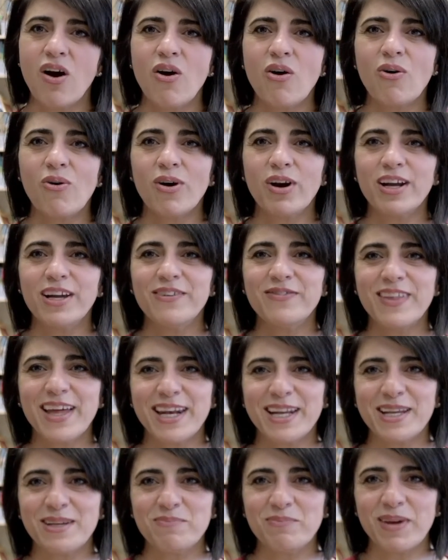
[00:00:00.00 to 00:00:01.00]
or if
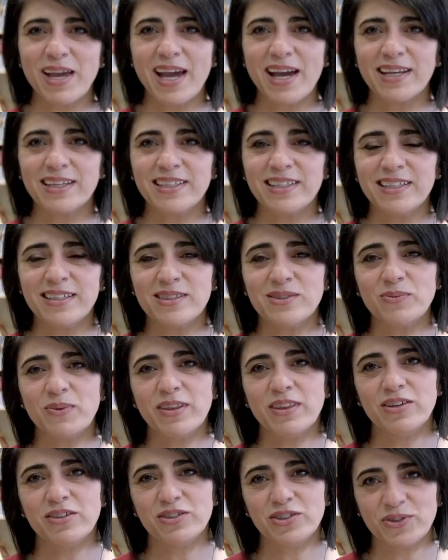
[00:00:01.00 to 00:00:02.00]
that impact is
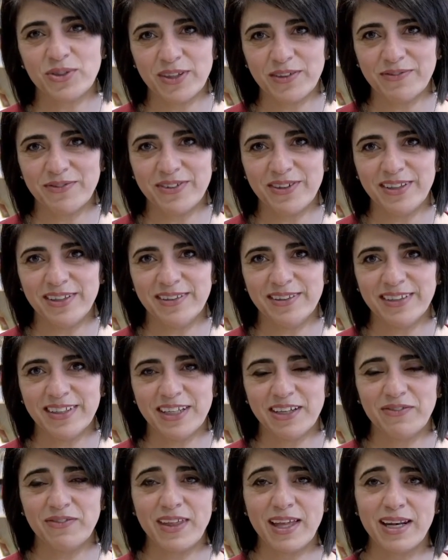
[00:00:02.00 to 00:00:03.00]
when they're joyful,
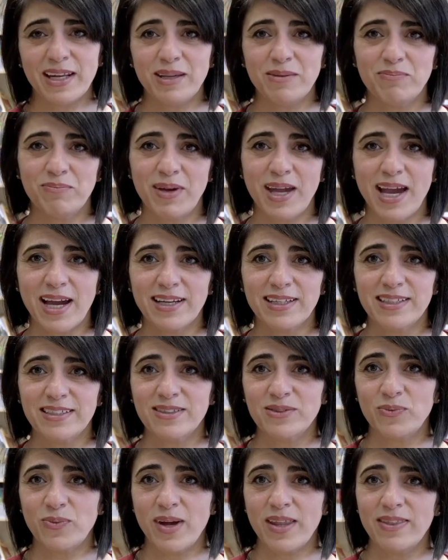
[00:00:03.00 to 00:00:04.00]
if that impact
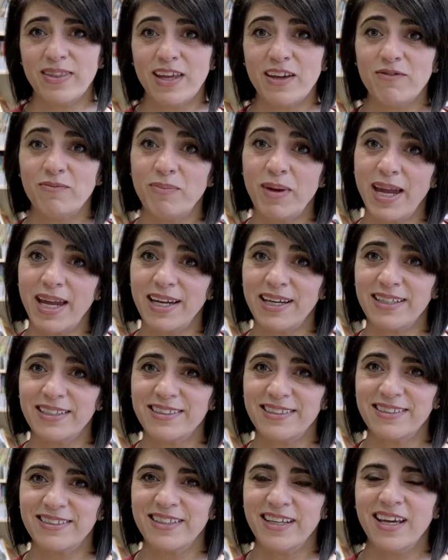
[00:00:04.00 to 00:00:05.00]
is when they've
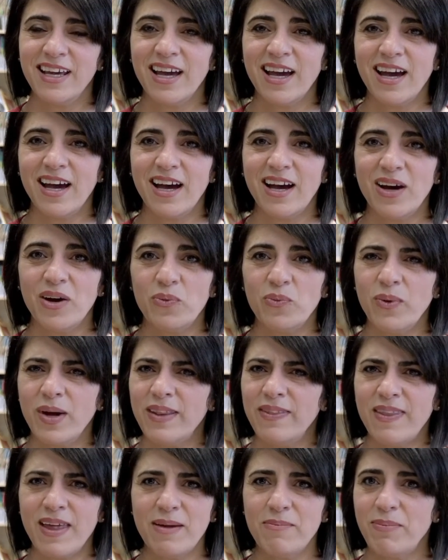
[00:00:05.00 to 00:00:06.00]
baked. Uh,
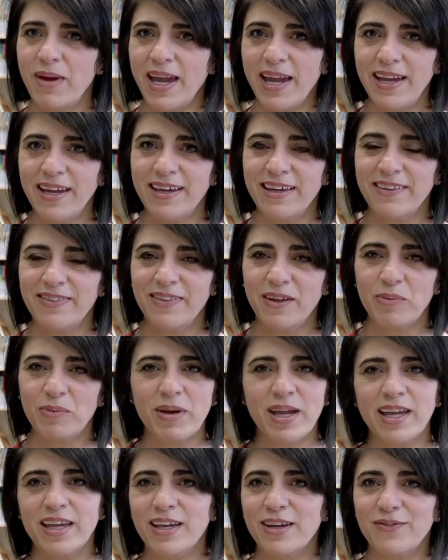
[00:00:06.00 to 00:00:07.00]
when they bake, they're
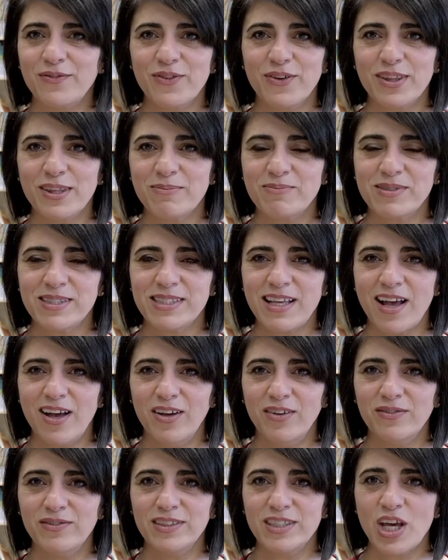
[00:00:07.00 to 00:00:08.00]
baking for
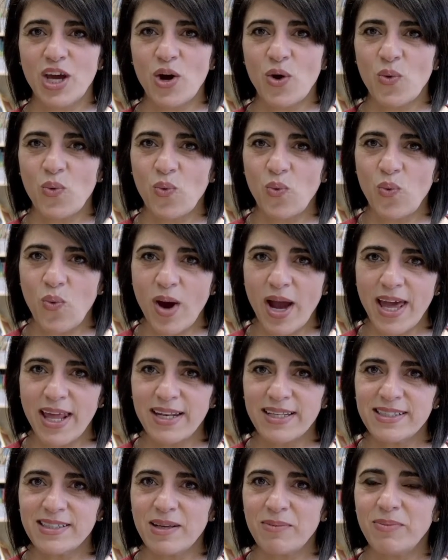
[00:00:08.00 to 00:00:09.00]
themselves.
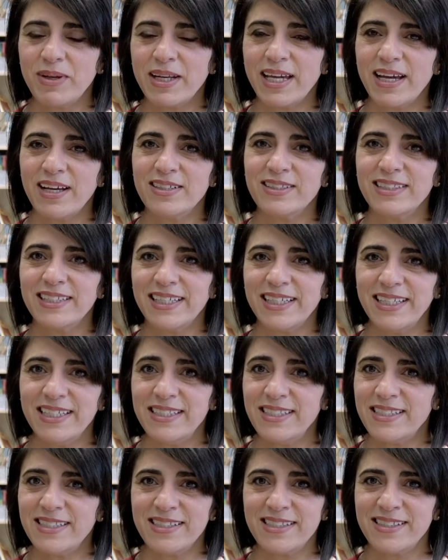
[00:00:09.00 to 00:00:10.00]
When somebody else
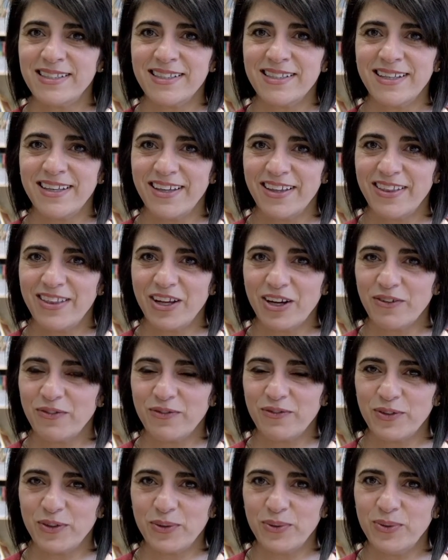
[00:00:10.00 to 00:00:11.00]
eats their
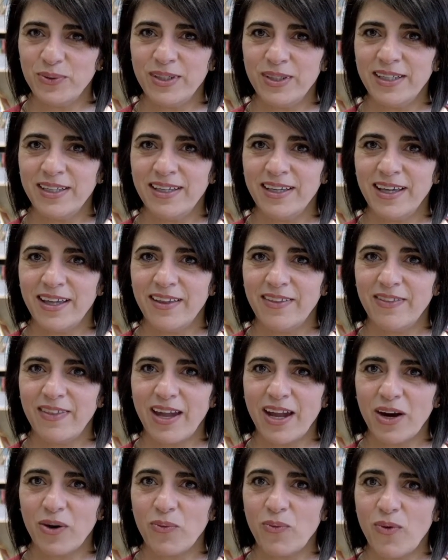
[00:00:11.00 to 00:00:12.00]
food,
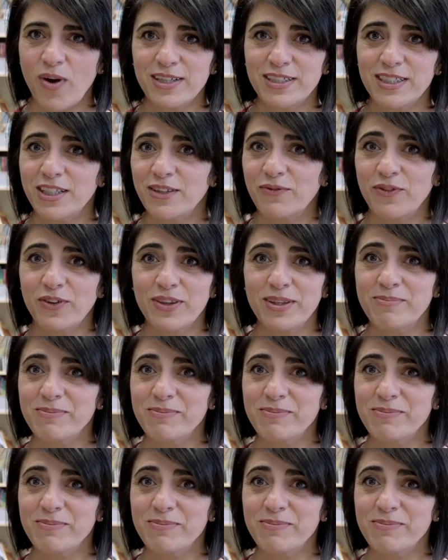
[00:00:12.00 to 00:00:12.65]
they are wanting for